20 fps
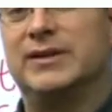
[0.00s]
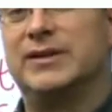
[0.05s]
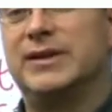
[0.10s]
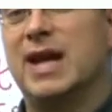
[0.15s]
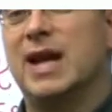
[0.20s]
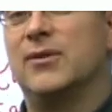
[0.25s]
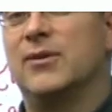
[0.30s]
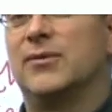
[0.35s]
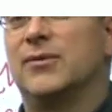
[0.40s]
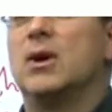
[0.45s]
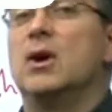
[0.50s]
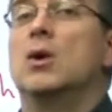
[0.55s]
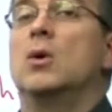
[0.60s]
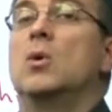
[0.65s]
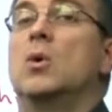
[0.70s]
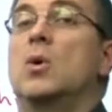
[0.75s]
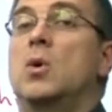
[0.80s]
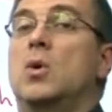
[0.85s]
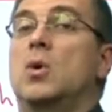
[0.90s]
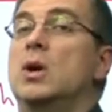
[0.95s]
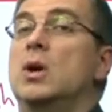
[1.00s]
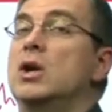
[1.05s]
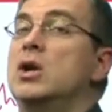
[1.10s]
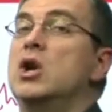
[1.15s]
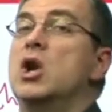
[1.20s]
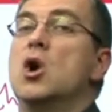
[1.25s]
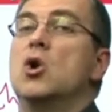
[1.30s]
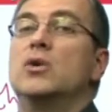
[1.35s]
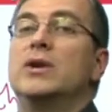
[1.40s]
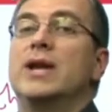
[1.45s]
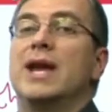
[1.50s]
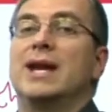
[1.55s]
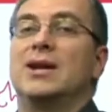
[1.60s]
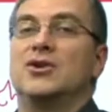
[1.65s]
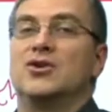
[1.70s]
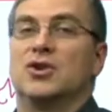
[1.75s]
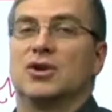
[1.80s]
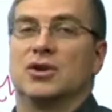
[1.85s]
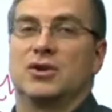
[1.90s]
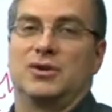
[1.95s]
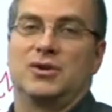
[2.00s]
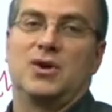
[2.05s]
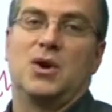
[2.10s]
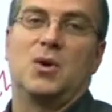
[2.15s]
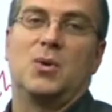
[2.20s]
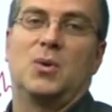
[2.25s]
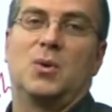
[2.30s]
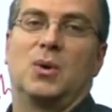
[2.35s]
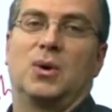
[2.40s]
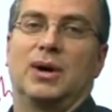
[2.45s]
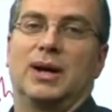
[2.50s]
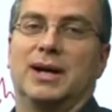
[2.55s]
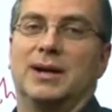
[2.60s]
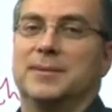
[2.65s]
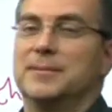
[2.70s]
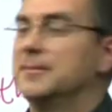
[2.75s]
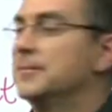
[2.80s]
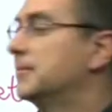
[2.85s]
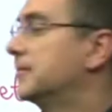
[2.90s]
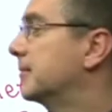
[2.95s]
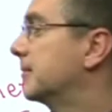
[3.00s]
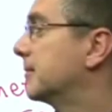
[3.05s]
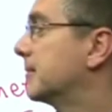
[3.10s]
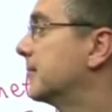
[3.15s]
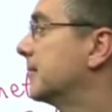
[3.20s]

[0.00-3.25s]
and no gender. No gender.